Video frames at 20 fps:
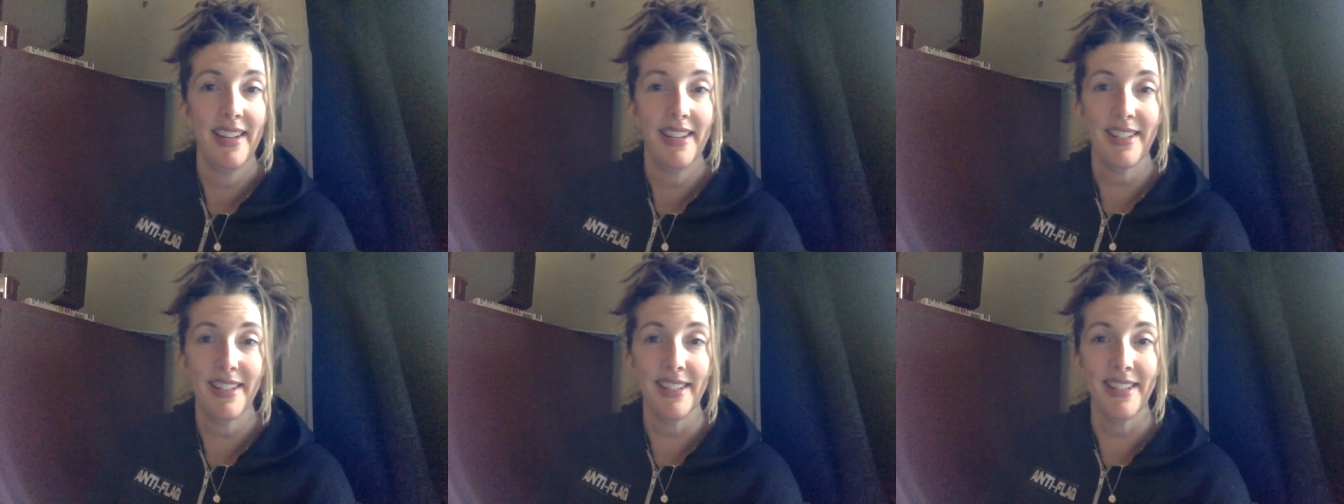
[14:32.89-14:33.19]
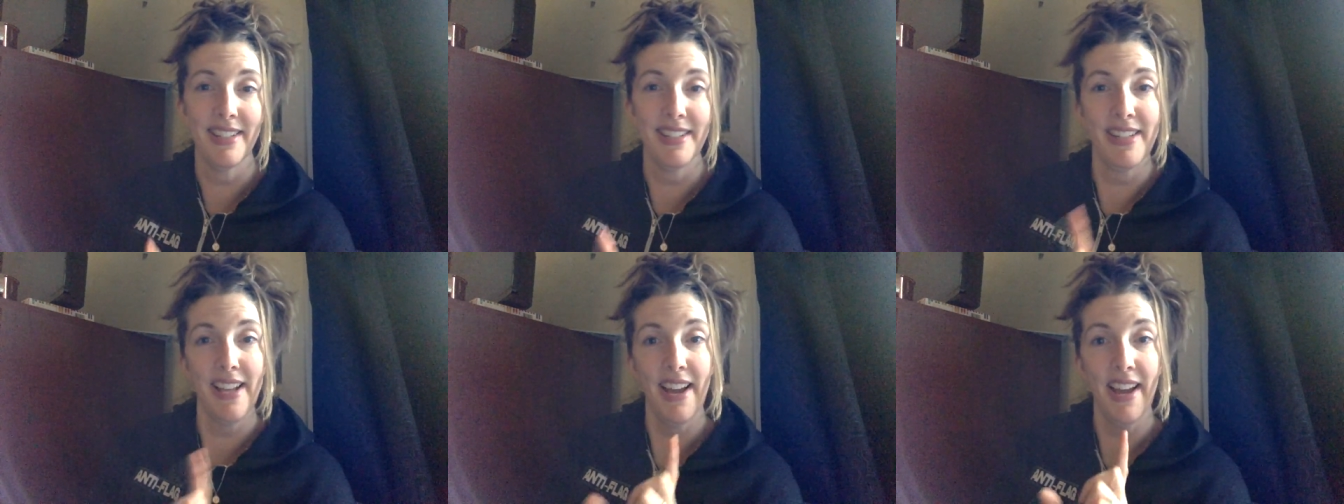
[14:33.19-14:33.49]

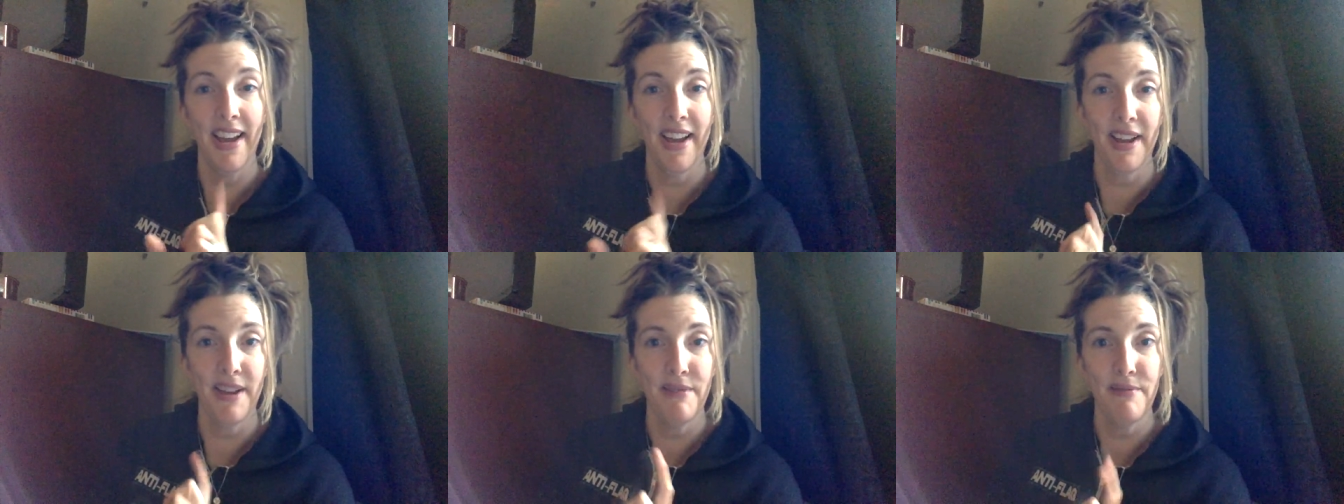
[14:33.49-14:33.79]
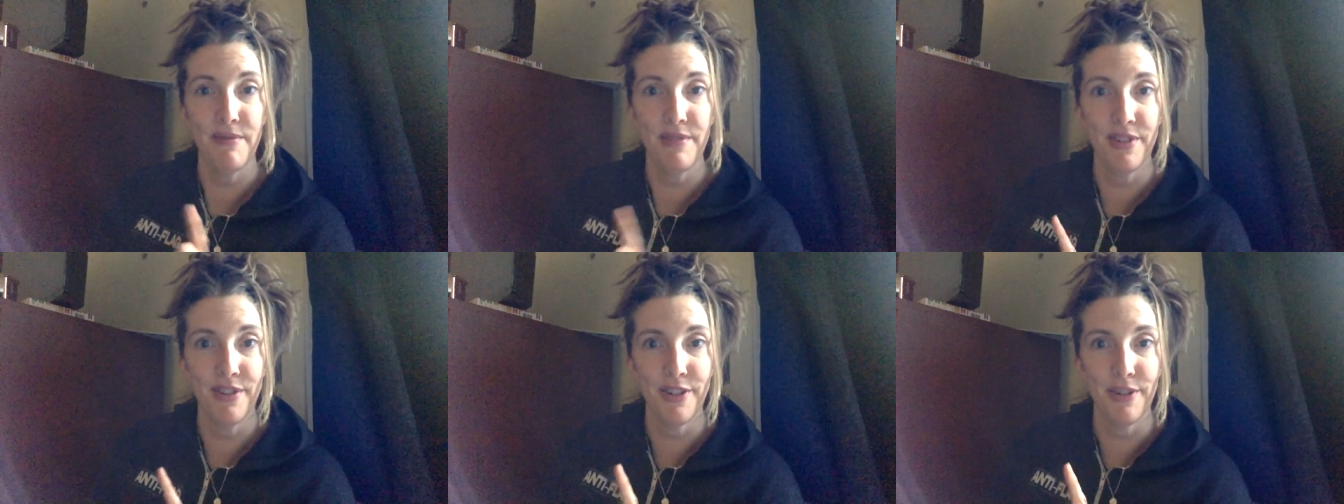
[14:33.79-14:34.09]
since I
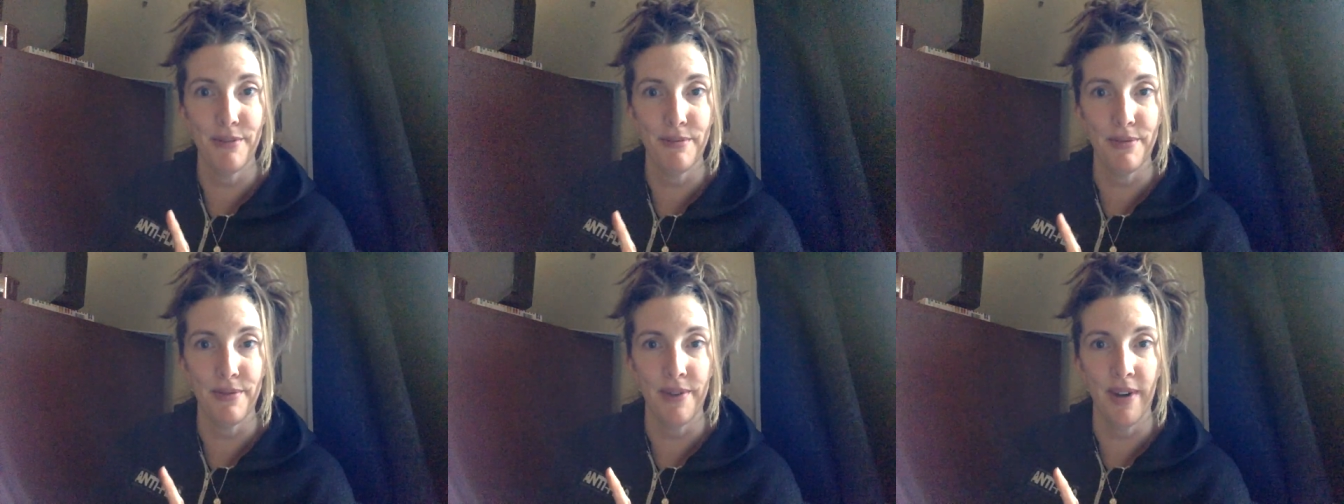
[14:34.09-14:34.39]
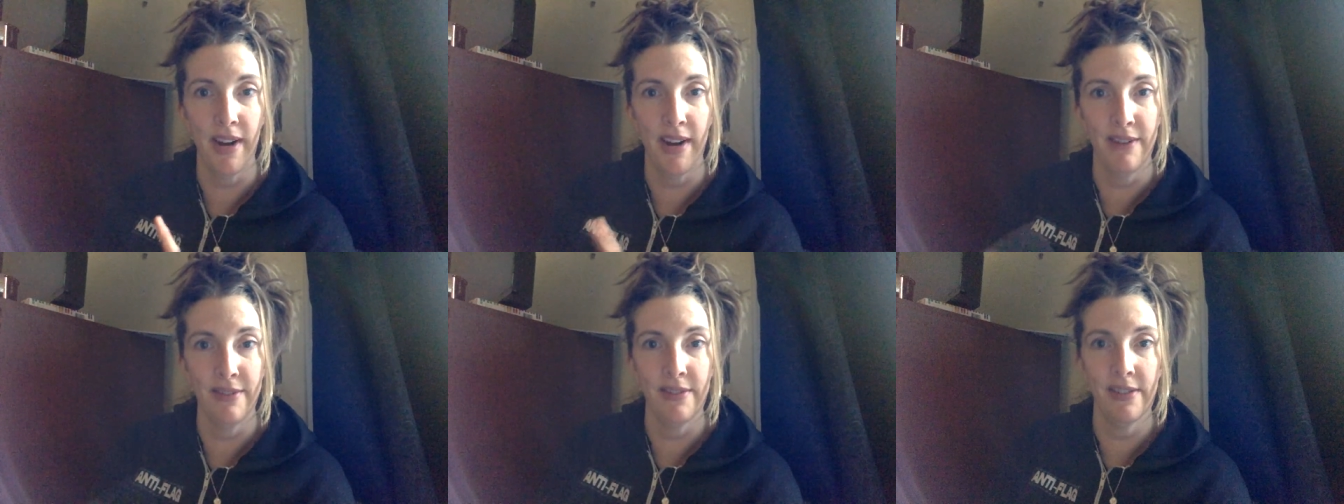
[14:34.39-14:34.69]
will jump
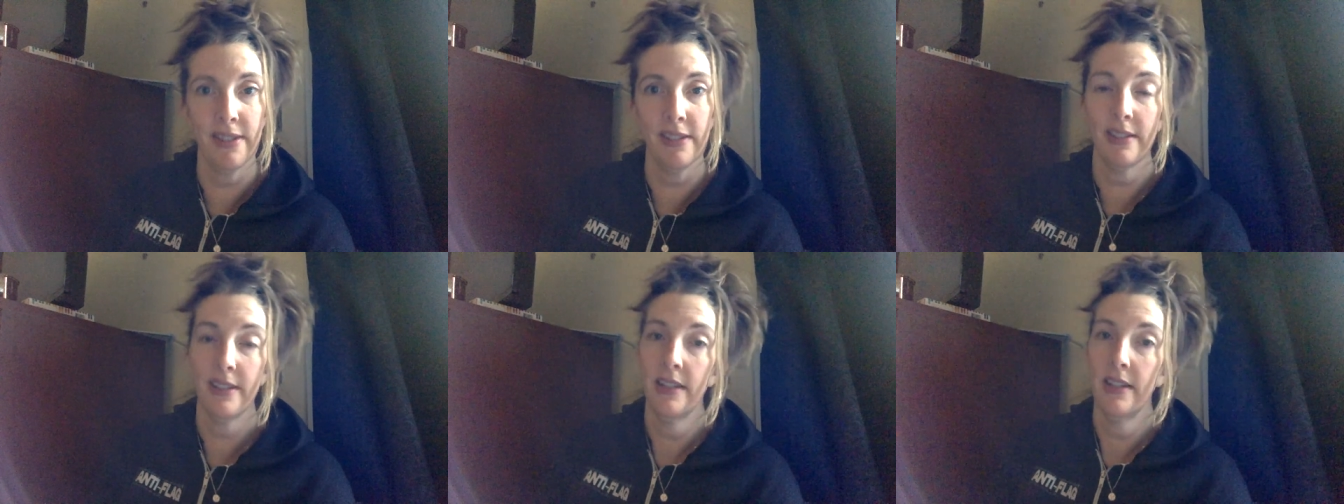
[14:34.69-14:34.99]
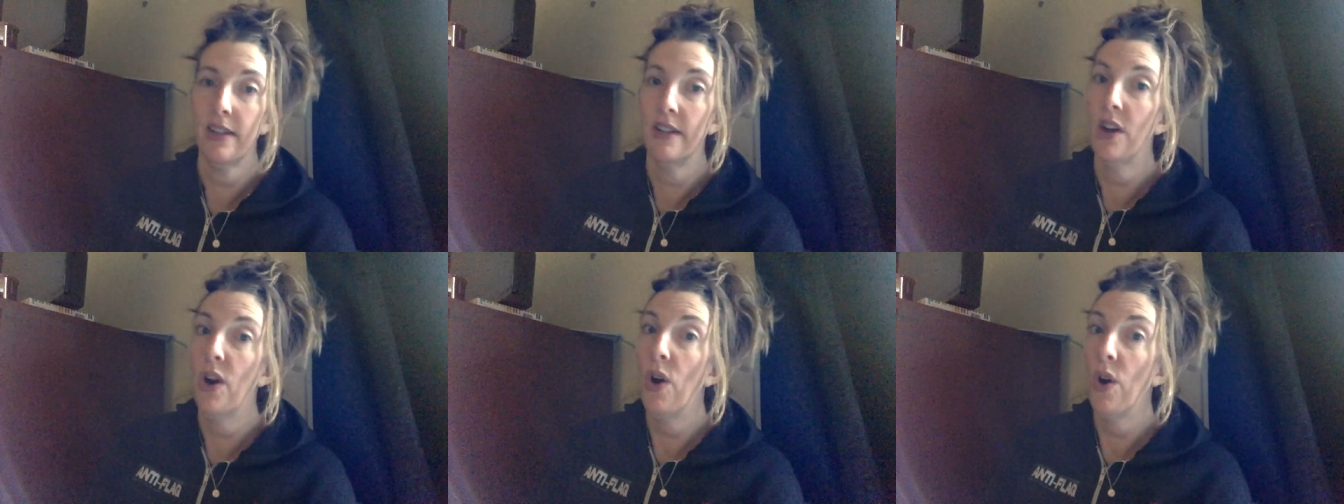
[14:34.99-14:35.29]
around
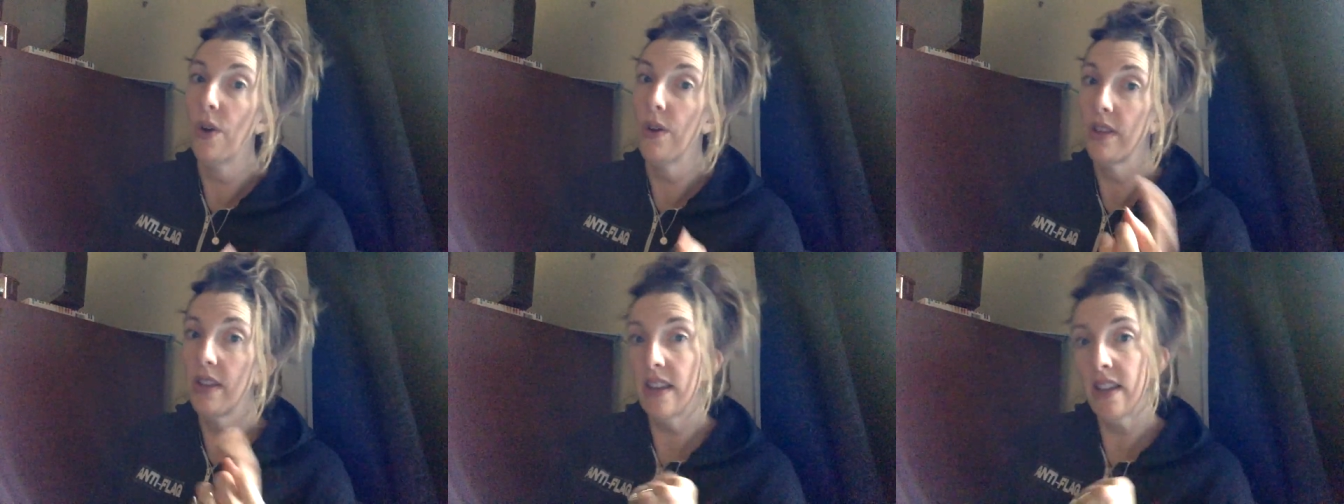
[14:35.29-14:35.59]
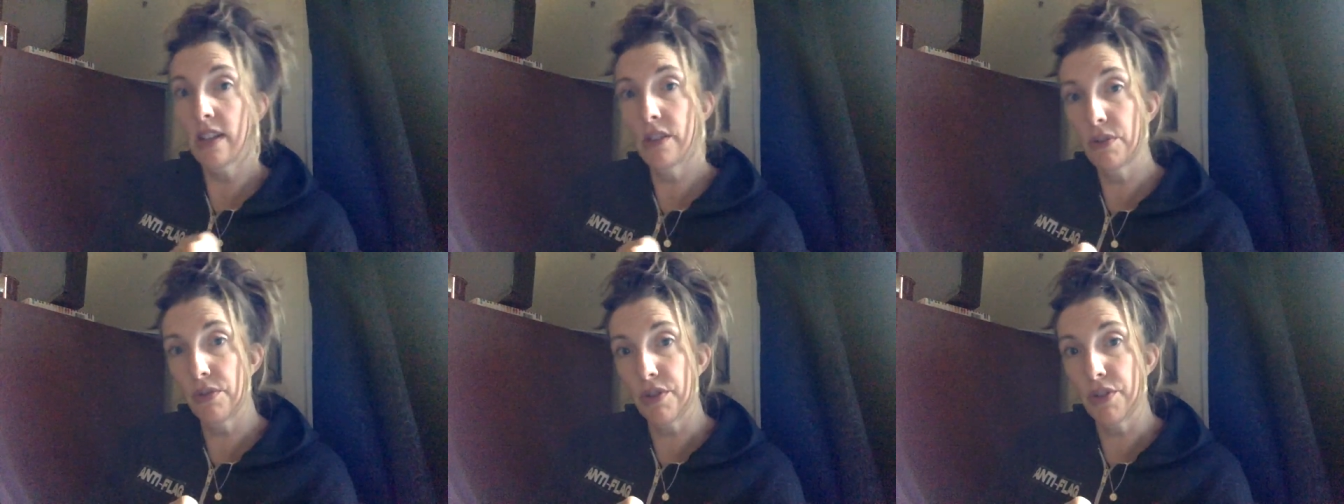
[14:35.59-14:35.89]
or the
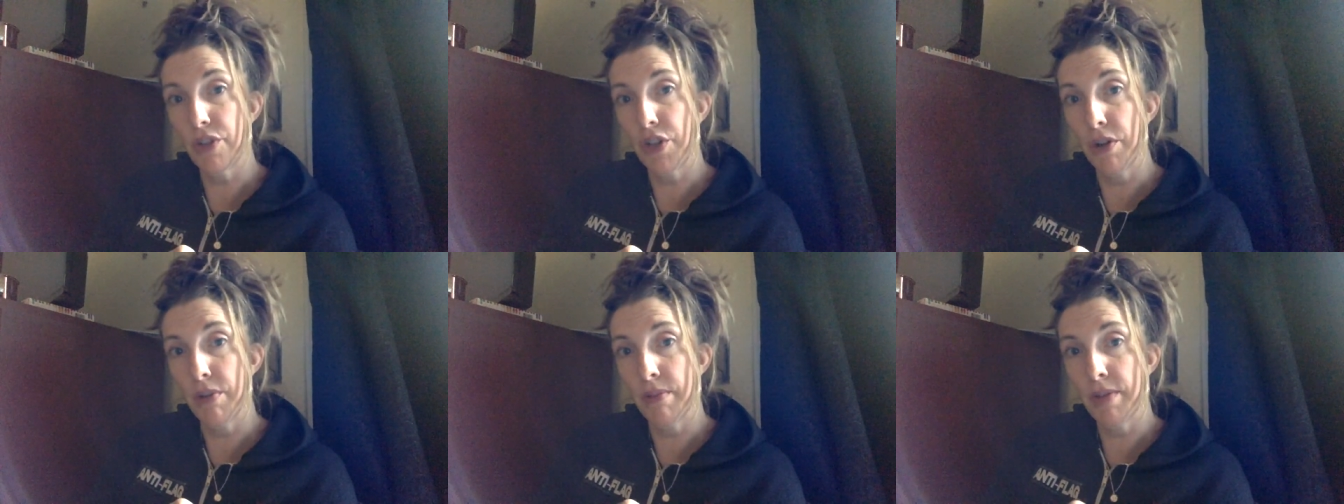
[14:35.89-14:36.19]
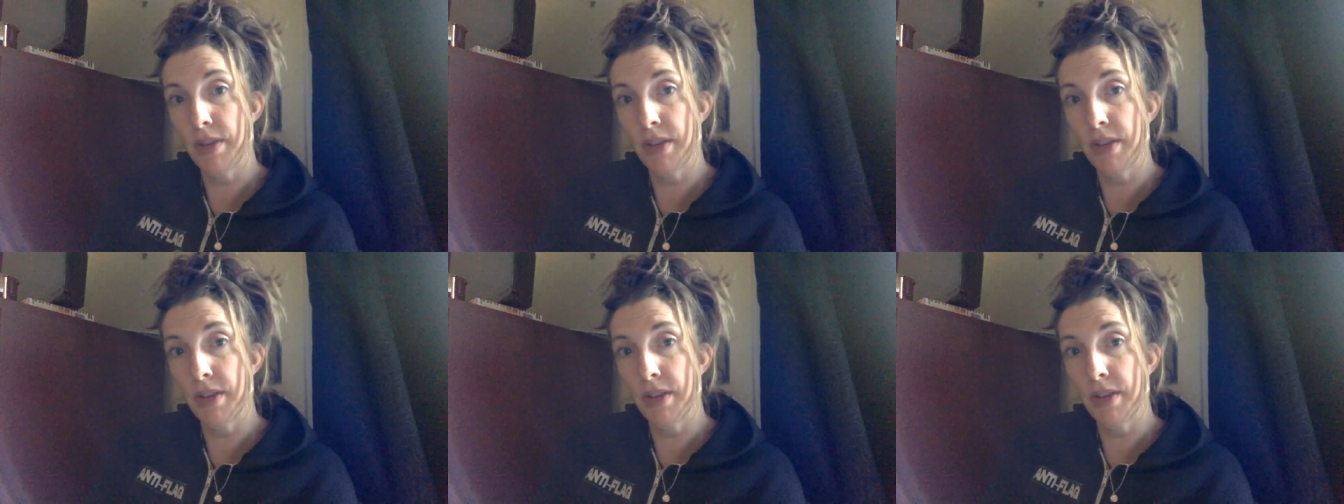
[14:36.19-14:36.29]
kids will jump